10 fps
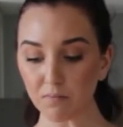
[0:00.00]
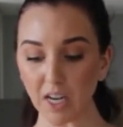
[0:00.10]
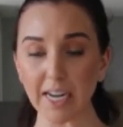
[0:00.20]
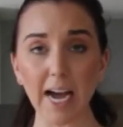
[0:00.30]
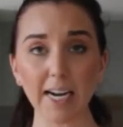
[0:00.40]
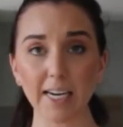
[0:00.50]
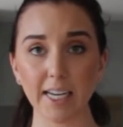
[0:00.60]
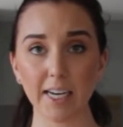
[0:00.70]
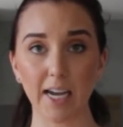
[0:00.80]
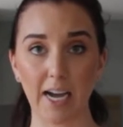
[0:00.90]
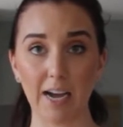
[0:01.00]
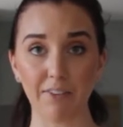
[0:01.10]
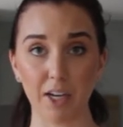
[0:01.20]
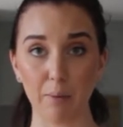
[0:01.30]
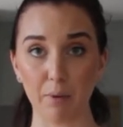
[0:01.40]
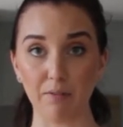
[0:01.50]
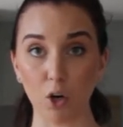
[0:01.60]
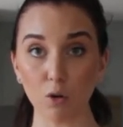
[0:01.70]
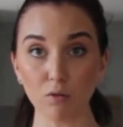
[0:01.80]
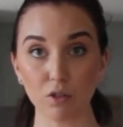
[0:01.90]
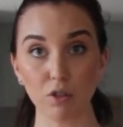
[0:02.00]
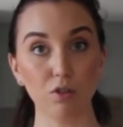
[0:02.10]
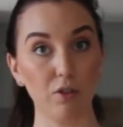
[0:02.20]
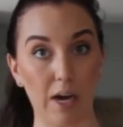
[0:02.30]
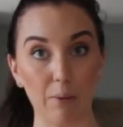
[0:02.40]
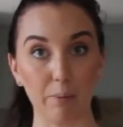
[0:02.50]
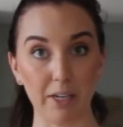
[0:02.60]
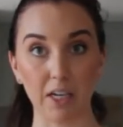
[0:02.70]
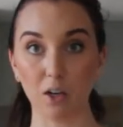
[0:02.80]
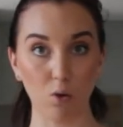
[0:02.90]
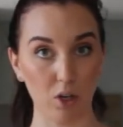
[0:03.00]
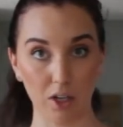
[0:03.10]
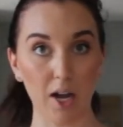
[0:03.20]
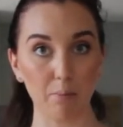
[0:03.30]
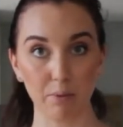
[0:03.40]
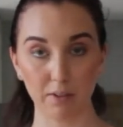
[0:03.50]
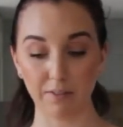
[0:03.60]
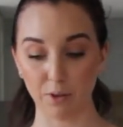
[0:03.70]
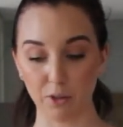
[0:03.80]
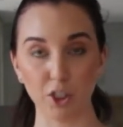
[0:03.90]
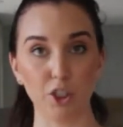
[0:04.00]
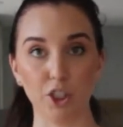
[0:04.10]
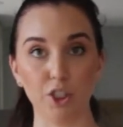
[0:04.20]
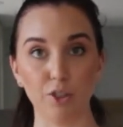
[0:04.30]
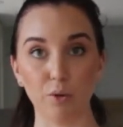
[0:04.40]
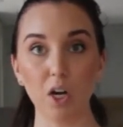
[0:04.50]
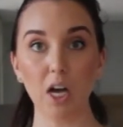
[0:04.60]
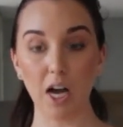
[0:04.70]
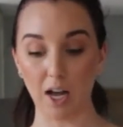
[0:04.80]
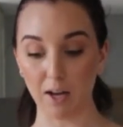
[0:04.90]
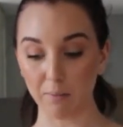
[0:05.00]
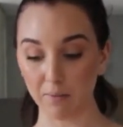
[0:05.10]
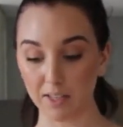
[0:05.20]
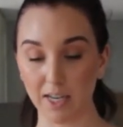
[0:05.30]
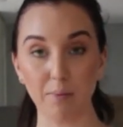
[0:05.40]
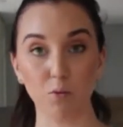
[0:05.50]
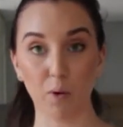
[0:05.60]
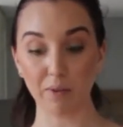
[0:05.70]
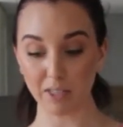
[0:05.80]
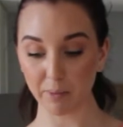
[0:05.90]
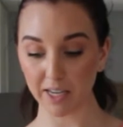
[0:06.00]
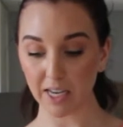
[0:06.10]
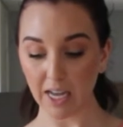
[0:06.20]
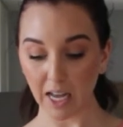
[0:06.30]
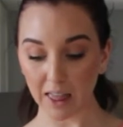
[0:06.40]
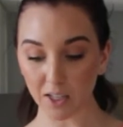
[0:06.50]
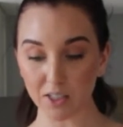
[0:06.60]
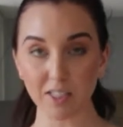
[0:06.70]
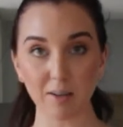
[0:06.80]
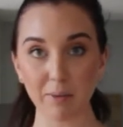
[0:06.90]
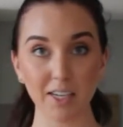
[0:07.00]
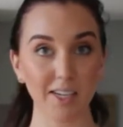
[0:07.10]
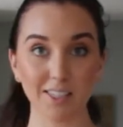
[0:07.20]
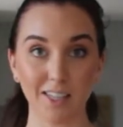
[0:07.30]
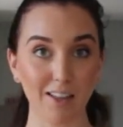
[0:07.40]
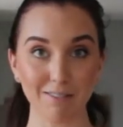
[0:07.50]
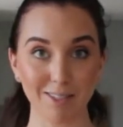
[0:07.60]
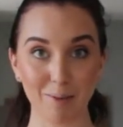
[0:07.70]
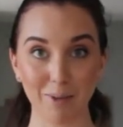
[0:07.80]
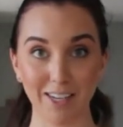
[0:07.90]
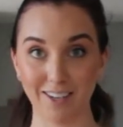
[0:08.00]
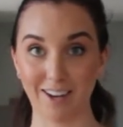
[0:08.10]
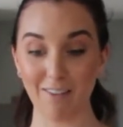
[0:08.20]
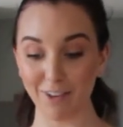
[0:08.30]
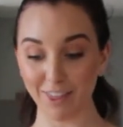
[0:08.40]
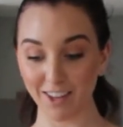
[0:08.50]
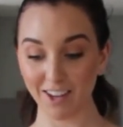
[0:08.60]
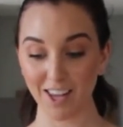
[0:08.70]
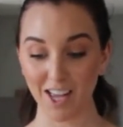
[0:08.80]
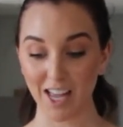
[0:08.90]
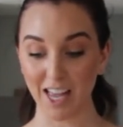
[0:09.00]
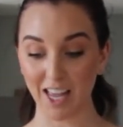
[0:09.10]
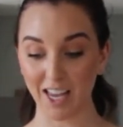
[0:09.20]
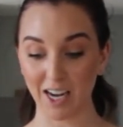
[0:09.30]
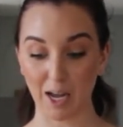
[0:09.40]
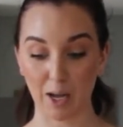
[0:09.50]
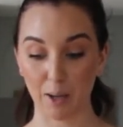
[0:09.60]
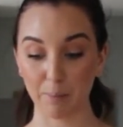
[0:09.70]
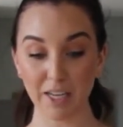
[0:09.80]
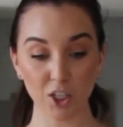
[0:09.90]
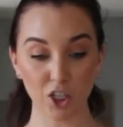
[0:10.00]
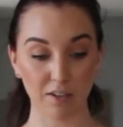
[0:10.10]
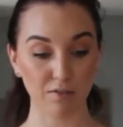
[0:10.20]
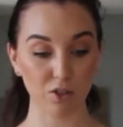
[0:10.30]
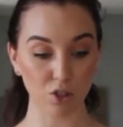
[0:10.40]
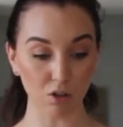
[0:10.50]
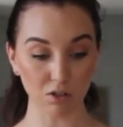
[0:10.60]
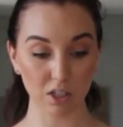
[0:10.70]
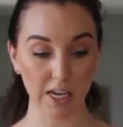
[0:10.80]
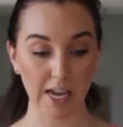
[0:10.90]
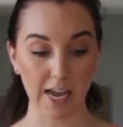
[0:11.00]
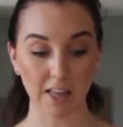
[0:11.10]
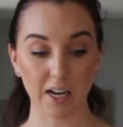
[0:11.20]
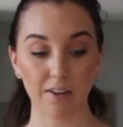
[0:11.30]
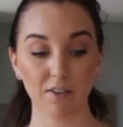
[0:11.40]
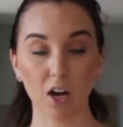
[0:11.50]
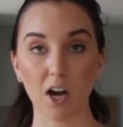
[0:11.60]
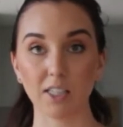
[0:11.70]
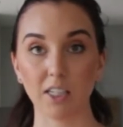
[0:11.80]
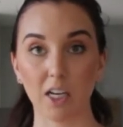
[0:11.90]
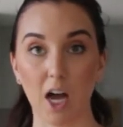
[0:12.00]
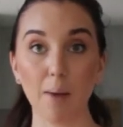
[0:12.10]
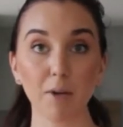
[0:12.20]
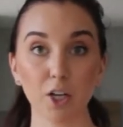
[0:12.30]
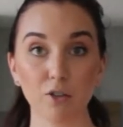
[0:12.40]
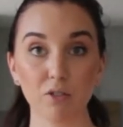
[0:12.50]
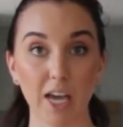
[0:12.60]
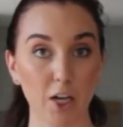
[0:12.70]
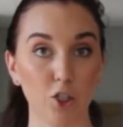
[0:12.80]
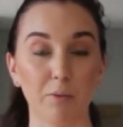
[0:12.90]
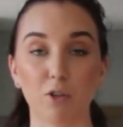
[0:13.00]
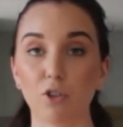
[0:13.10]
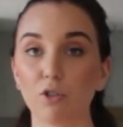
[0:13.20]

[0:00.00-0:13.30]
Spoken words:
I added in a half cup of oats, so that would be a 1/4 cup if you were just to do a ×1 recipe. A little cinnamon, because I love cinnamon and everything, and a pinch of salt. And then I'm going to use cashew milk.